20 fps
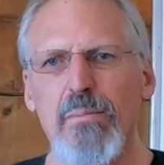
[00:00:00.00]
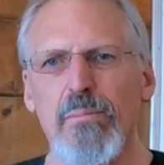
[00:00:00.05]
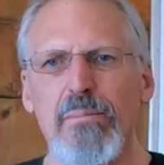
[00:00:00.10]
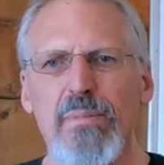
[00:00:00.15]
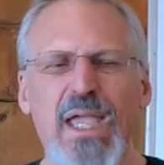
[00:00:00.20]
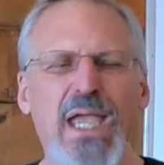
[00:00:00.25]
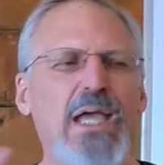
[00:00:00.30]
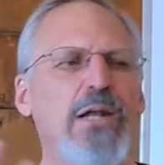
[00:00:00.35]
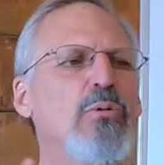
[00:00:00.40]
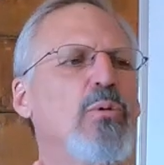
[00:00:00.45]

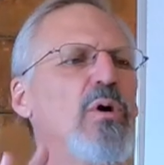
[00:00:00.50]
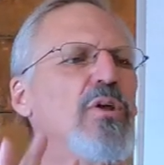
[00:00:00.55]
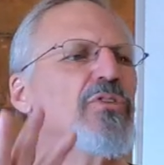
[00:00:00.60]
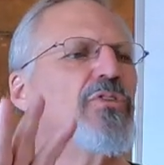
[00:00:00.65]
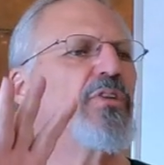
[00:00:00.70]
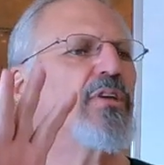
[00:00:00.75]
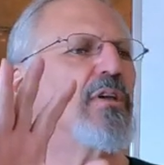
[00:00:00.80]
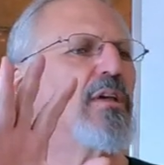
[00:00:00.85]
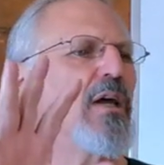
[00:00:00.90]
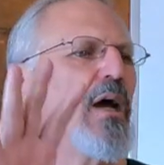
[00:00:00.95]
Man
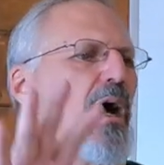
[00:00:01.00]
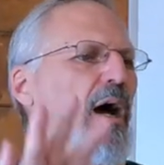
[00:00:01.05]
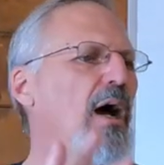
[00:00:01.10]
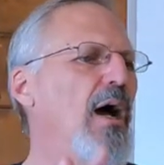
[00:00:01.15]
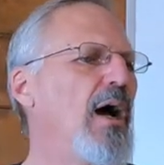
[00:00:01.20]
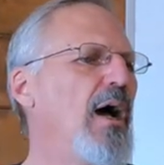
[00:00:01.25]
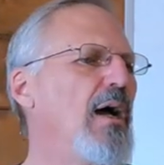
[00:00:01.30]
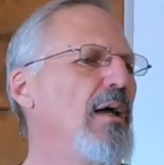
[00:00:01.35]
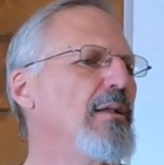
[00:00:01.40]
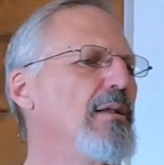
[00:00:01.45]
wants a
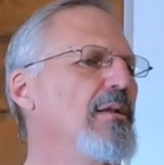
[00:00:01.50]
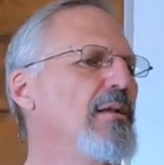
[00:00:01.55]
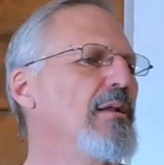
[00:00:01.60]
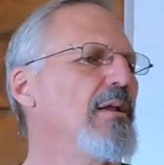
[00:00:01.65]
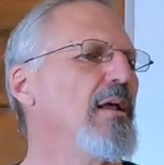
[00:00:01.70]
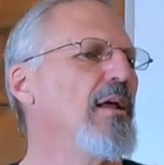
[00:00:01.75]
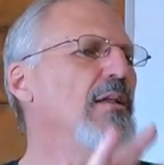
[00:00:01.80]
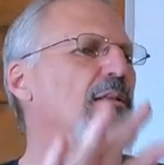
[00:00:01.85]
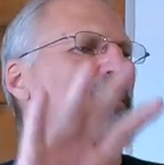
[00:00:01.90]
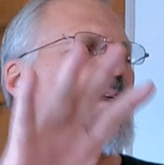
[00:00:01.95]
God
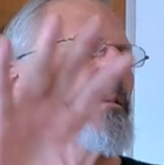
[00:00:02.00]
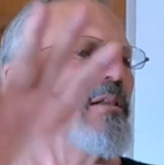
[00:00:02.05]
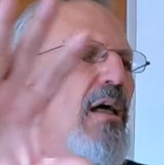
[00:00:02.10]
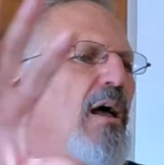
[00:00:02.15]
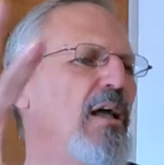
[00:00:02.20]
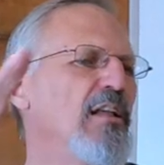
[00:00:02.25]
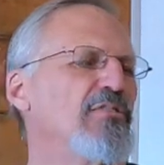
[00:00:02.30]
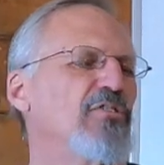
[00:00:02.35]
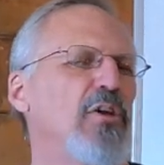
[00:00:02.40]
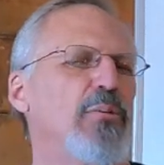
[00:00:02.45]
that
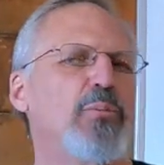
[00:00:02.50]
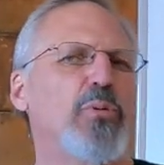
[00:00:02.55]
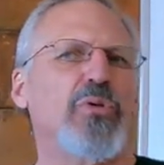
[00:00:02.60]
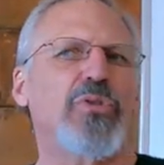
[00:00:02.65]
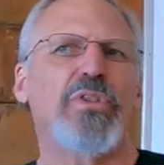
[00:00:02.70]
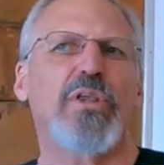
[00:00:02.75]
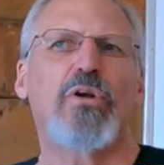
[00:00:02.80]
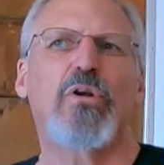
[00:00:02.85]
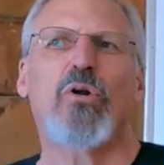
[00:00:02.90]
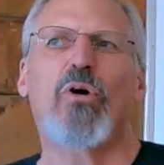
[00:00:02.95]
lines up
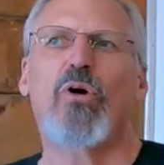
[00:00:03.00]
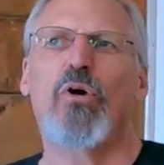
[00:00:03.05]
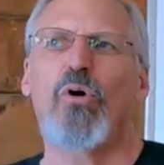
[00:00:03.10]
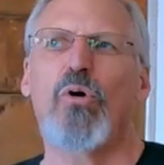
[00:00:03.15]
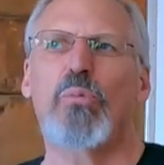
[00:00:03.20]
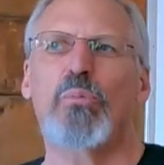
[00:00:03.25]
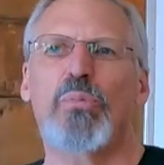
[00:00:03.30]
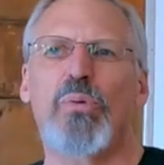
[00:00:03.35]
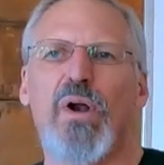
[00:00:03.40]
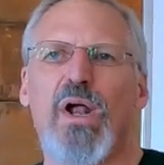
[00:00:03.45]
with their
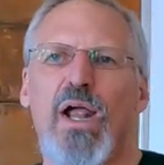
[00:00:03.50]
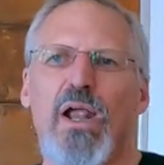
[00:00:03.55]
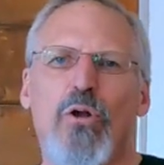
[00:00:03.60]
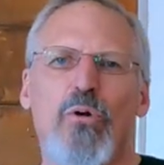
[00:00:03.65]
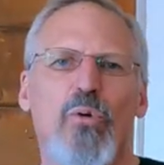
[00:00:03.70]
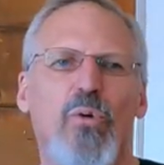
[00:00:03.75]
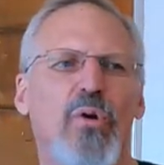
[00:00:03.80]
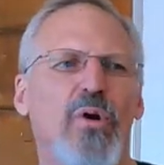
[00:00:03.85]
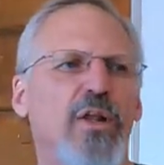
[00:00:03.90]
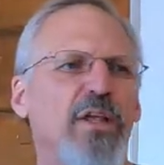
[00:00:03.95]
own
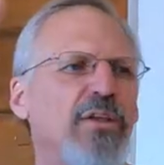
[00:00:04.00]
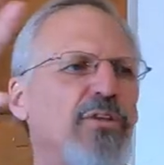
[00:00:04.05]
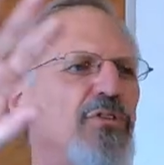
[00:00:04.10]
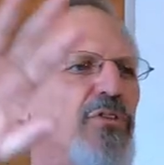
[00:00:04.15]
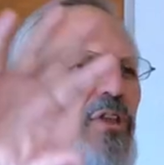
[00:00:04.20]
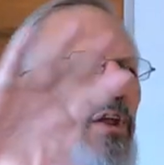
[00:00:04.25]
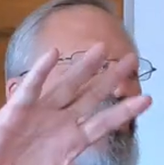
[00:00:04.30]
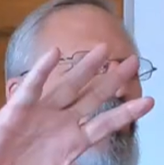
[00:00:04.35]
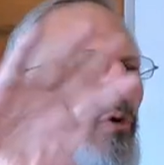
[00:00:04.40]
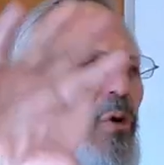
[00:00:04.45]

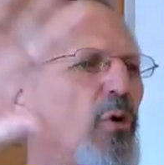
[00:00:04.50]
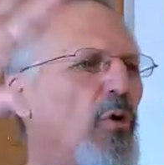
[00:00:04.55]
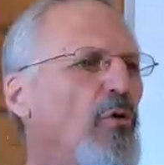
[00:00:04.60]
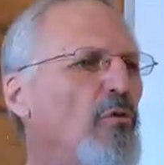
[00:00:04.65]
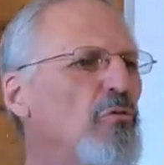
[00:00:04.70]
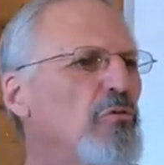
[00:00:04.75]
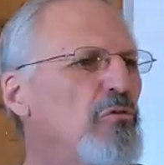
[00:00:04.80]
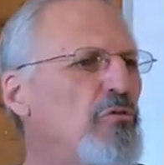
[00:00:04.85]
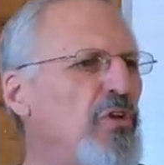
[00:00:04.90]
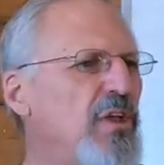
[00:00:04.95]
priorities, their
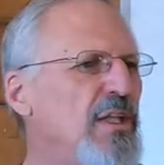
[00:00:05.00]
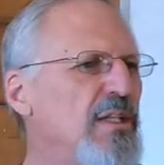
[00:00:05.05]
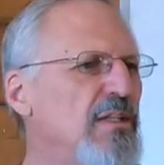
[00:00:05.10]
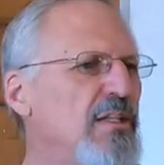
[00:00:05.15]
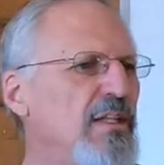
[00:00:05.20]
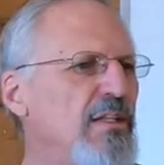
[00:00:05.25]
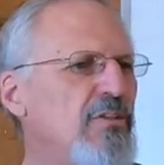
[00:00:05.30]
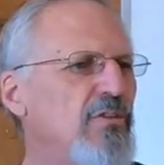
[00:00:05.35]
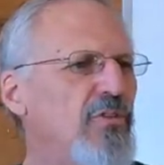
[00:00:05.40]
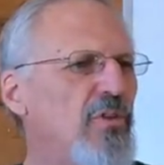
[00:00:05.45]
own
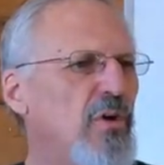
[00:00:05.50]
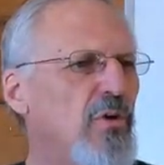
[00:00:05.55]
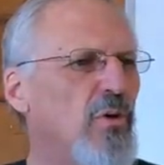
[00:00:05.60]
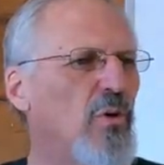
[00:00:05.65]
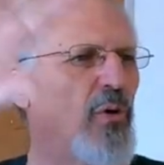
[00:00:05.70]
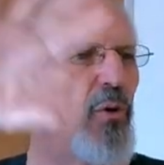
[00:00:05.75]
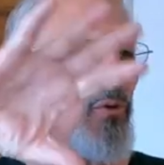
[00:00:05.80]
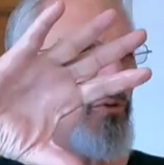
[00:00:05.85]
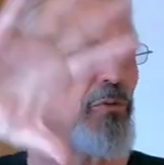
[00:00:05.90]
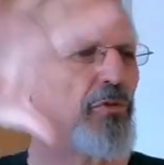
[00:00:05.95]
feelings,
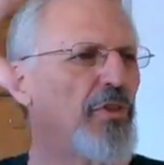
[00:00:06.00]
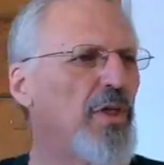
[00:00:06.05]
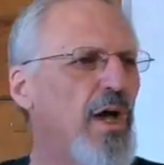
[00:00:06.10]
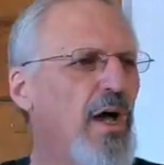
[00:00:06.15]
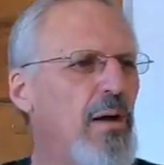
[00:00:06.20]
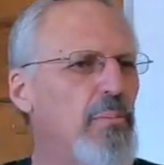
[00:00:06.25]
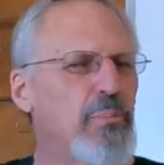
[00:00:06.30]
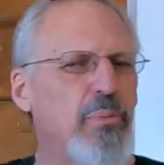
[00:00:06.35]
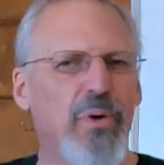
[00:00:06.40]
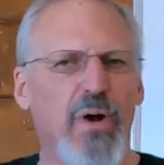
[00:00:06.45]
their own
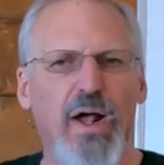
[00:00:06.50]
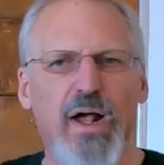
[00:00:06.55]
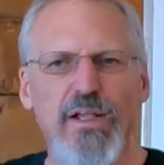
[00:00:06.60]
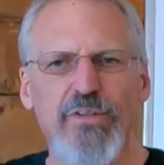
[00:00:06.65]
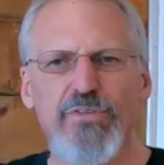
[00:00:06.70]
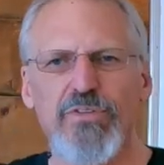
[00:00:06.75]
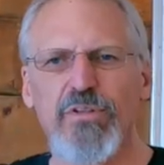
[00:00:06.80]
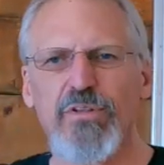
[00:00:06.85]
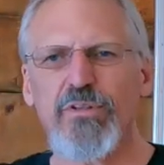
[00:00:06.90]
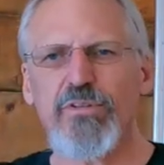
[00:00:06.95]
thought
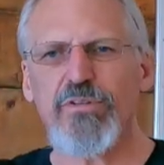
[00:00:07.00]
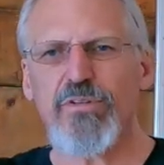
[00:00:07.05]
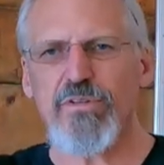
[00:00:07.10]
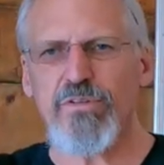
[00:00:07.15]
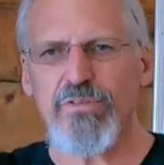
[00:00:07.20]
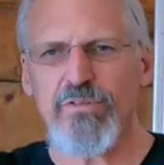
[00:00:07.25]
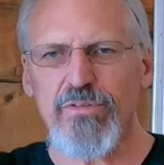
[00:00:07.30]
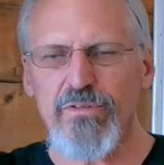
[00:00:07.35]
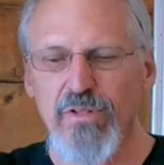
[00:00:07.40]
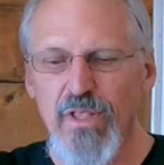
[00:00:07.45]

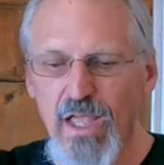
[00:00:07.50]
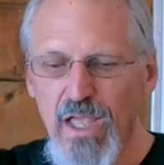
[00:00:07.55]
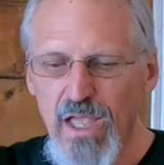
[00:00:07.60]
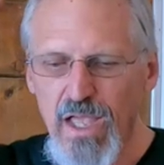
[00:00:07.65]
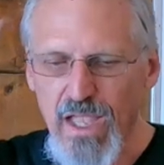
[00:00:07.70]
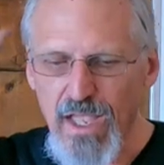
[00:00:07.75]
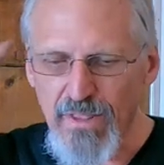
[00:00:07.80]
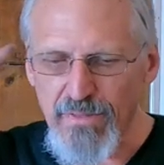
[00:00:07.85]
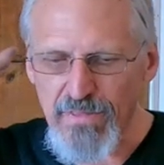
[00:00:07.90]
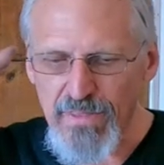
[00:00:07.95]
processes,
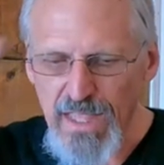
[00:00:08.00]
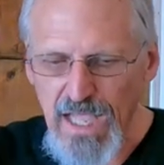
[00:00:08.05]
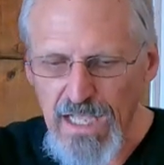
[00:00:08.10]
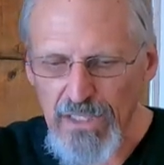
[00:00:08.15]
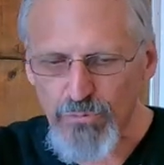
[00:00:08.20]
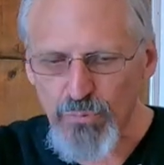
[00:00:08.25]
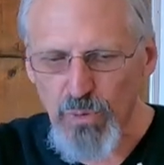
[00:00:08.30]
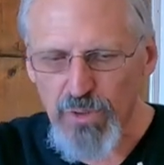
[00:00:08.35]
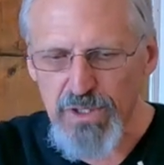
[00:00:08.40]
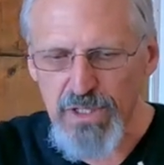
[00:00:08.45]
and
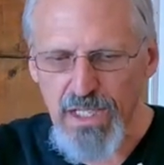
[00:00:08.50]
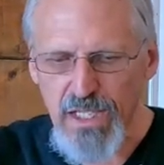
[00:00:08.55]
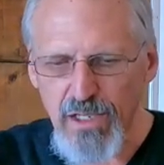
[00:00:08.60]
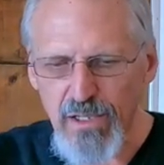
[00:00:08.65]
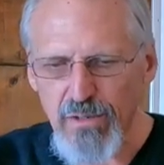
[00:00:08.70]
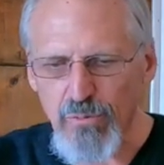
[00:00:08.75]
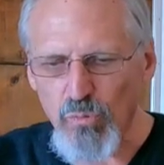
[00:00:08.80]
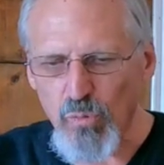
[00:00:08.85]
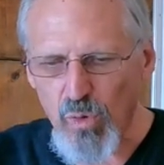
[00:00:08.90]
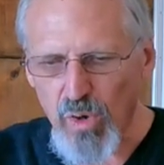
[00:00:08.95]
that's what
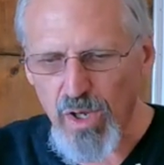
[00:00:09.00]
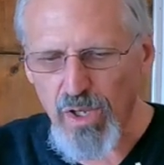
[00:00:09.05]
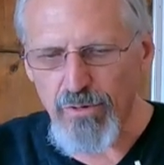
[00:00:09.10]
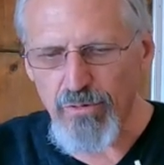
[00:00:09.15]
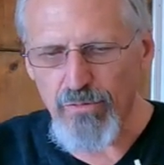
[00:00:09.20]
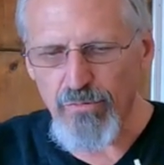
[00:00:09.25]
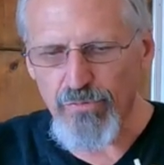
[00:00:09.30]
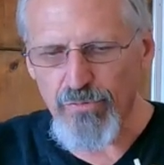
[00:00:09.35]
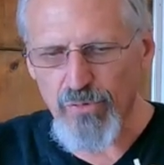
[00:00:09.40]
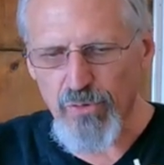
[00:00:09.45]
they
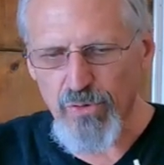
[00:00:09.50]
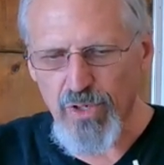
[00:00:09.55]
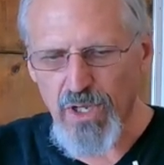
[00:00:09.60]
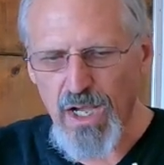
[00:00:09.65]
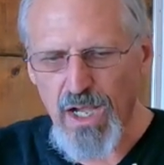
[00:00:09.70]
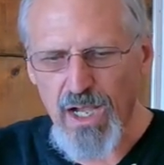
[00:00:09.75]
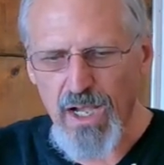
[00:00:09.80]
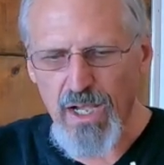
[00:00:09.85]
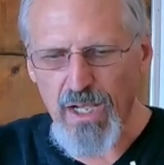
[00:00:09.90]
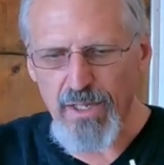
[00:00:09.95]
want for
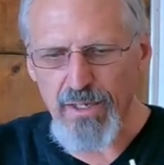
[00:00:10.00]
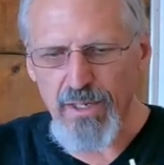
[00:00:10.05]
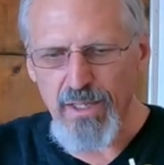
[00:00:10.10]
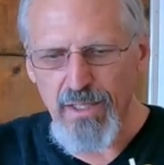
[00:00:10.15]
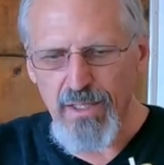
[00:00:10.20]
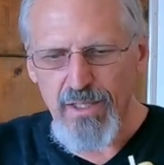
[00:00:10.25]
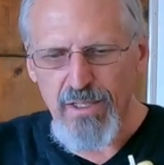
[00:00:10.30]
God.